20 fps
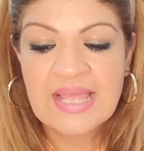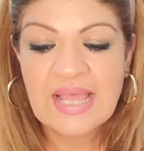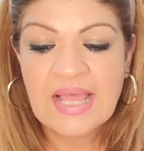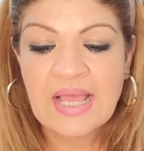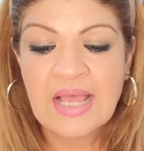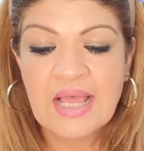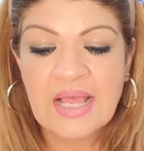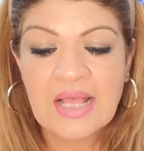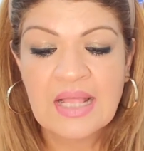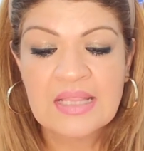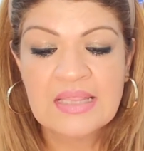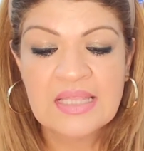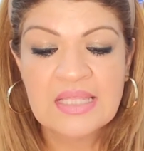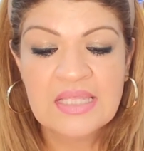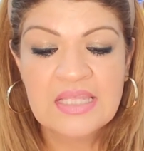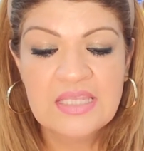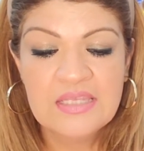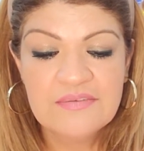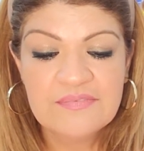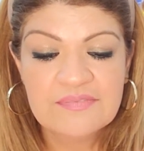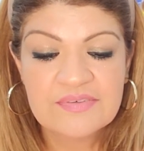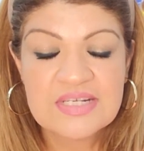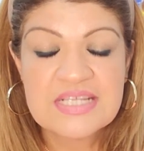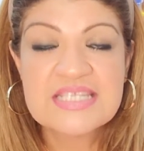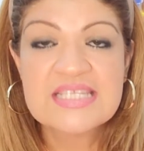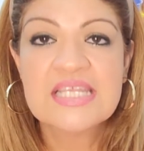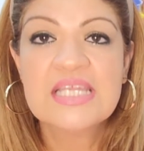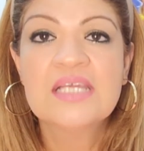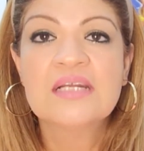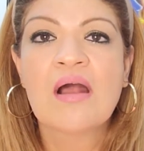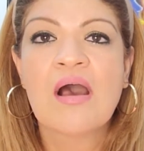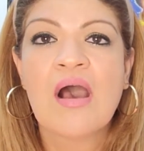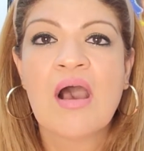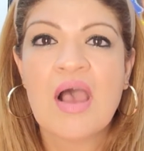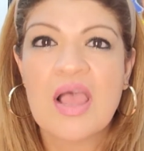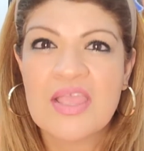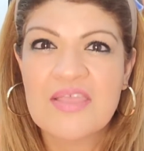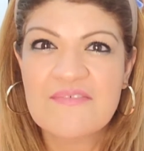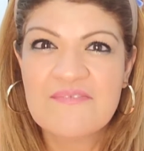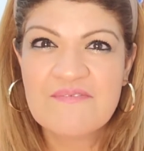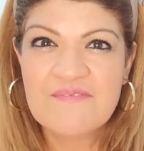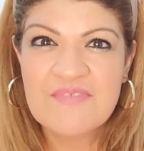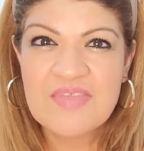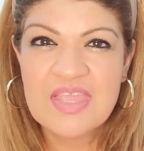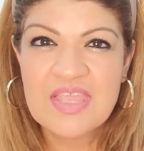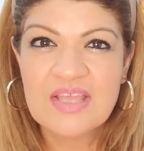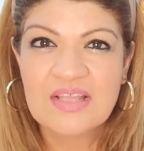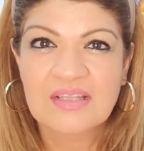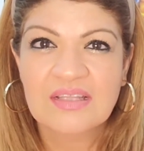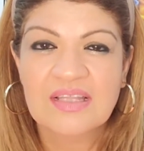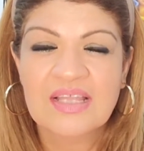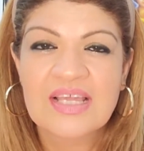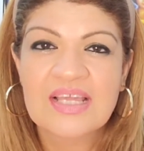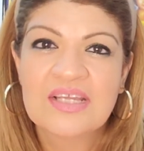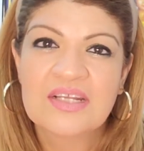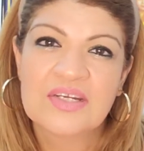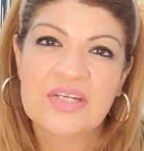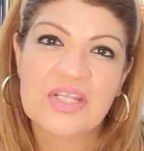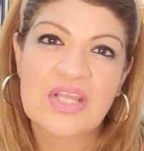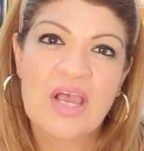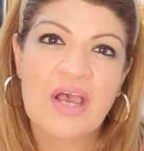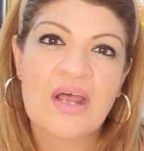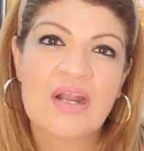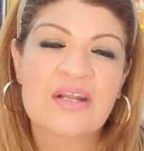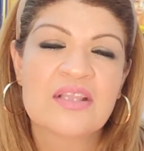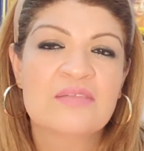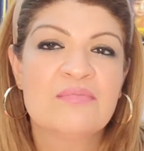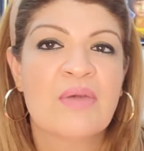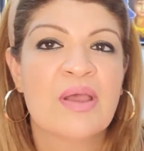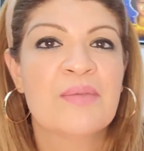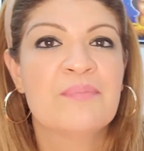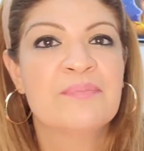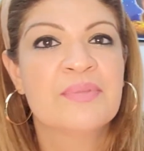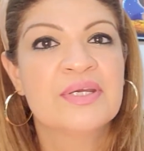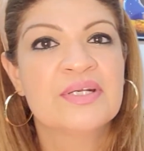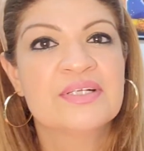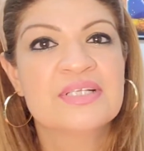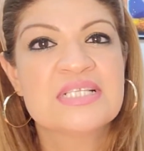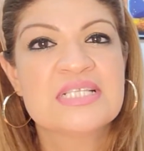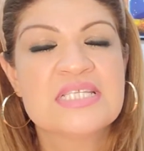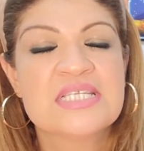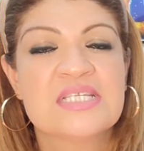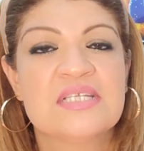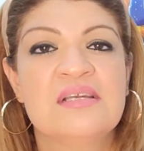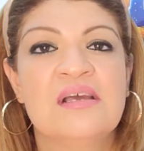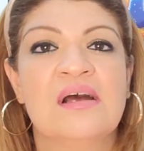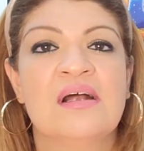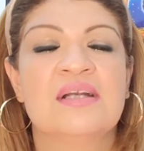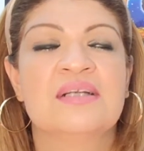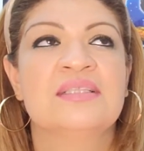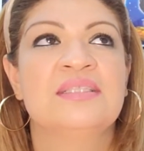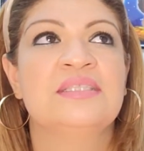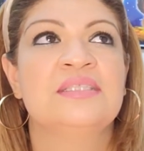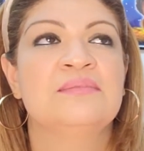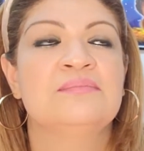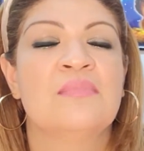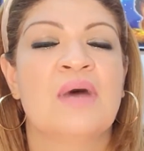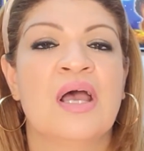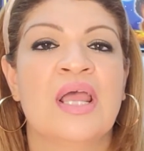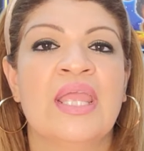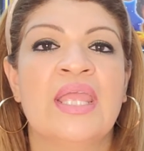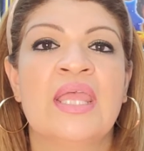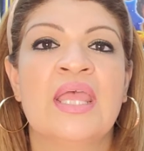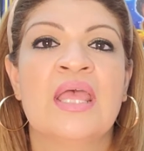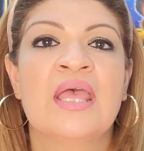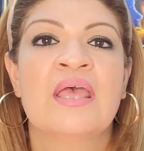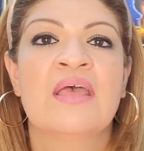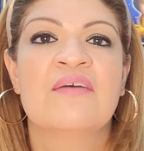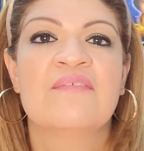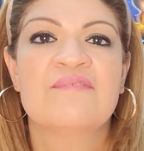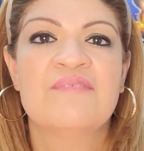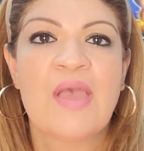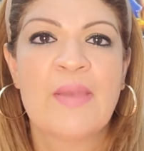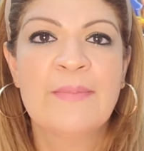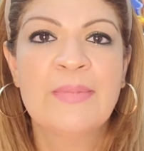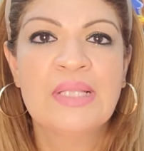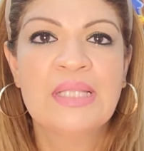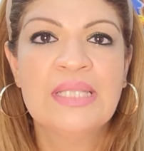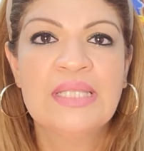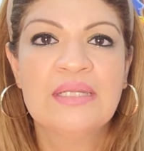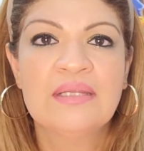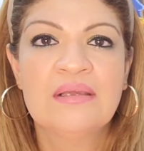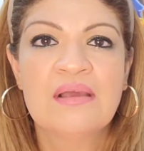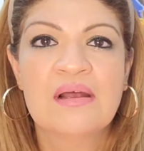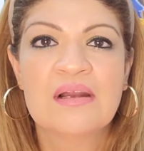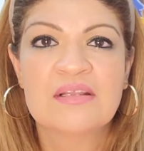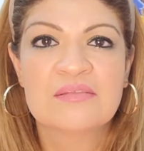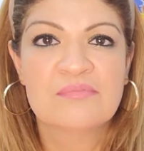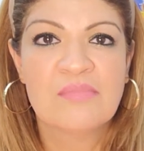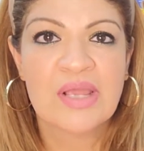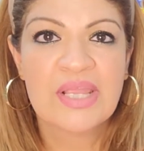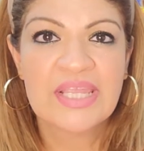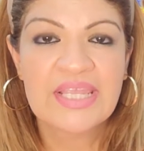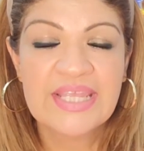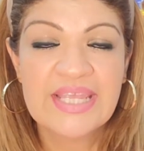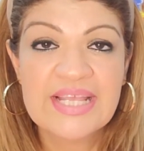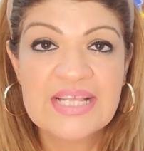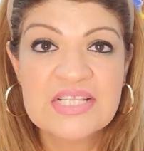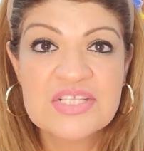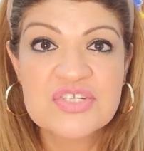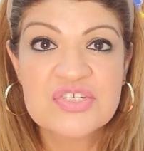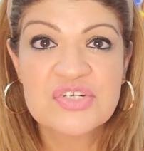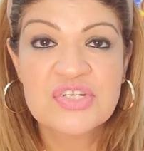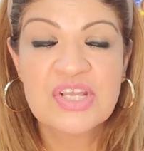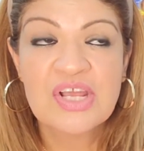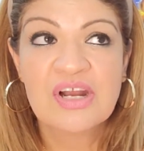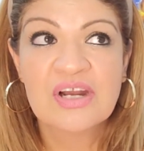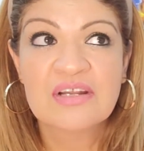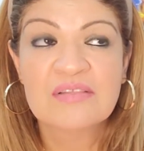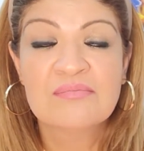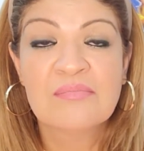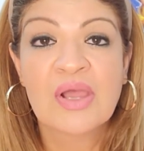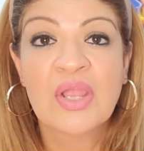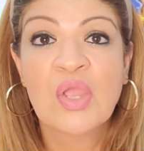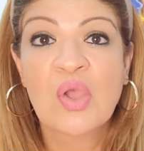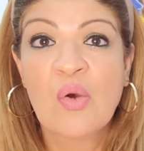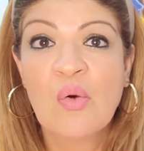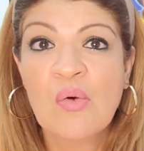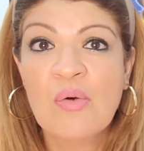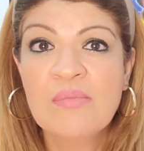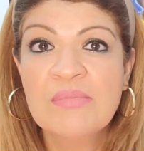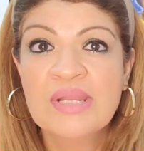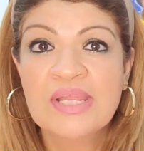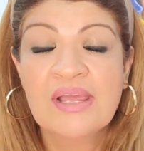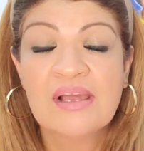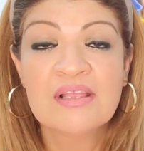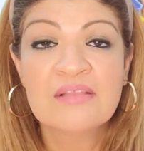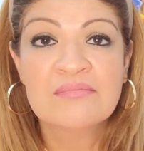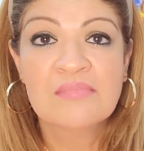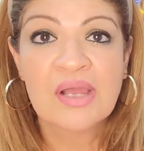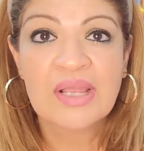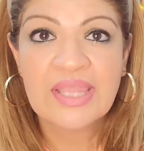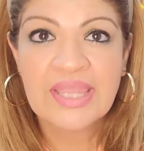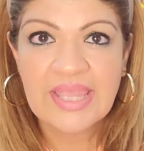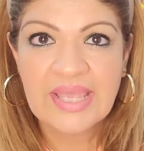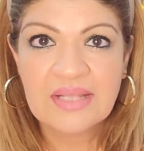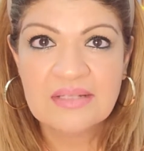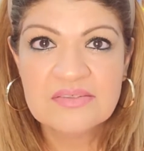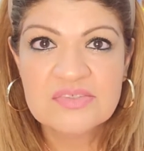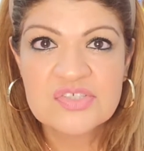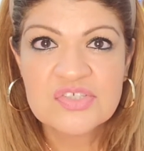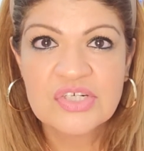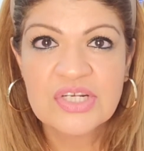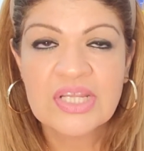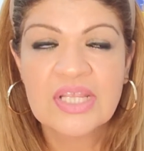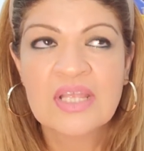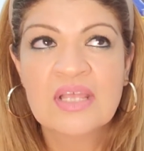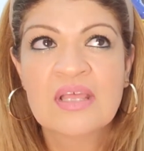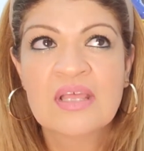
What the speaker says: The key phrase here, I feel, regard my parents, regard my family, regard my kids, regard my home, regard my country,